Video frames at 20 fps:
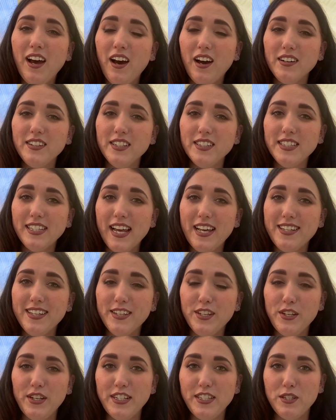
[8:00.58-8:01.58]
hardener together,
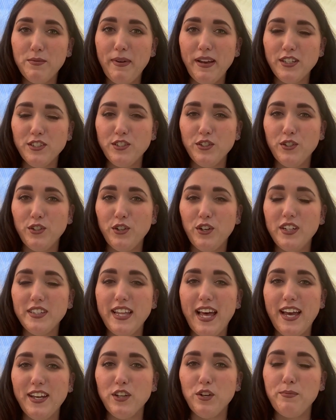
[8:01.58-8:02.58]
you need to make sure
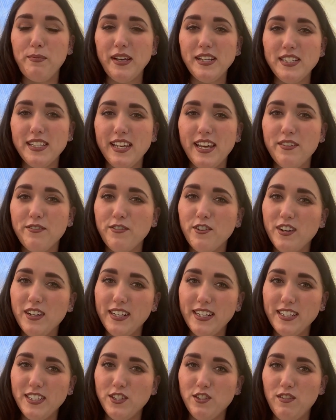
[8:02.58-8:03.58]
that you're mixing it for at
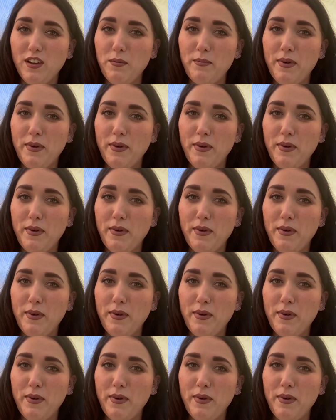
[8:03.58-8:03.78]
least 3